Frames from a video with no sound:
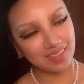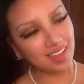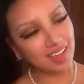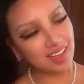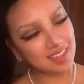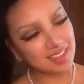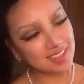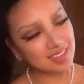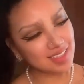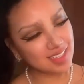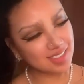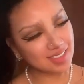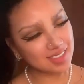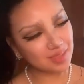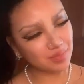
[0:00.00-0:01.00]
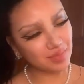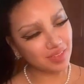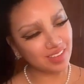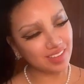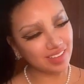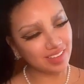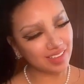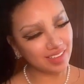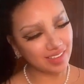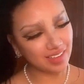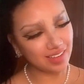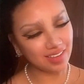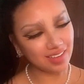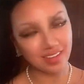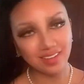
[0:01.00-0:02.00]
and that's my
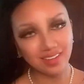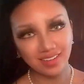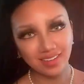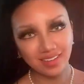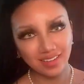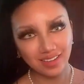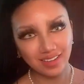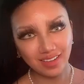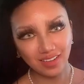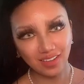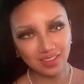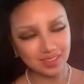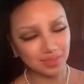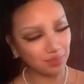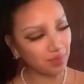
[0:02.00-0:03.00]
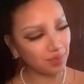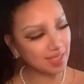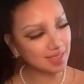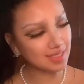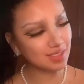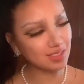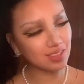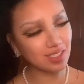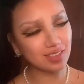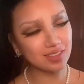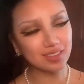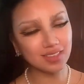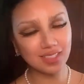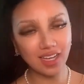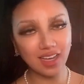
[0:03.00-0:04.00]
pencil
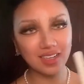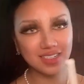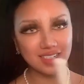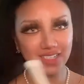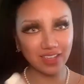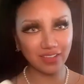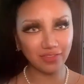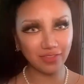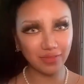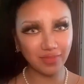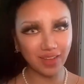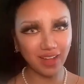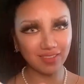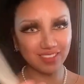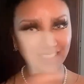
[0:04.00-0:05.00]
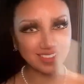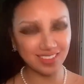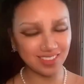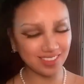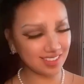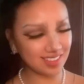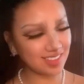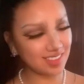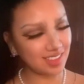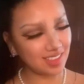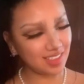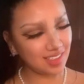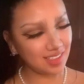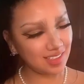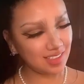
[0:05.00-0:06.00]
alternative from Amazon.
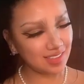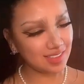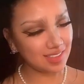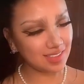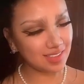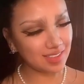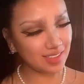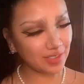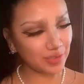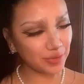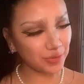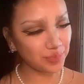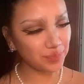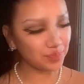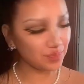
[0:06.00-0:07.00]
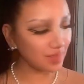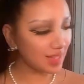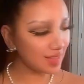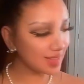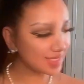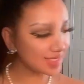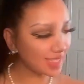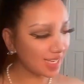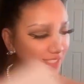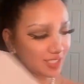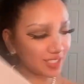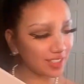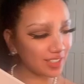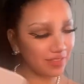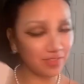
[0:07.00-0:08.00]
So, and this actually
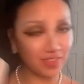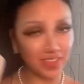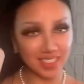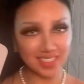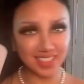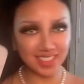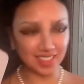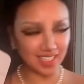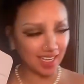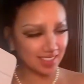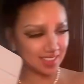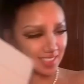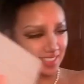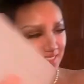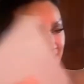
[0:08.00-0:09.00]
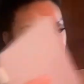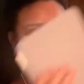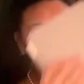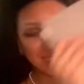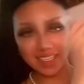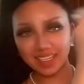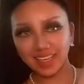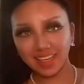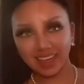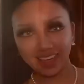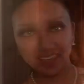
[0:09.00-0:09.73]
fits, as I said, in here.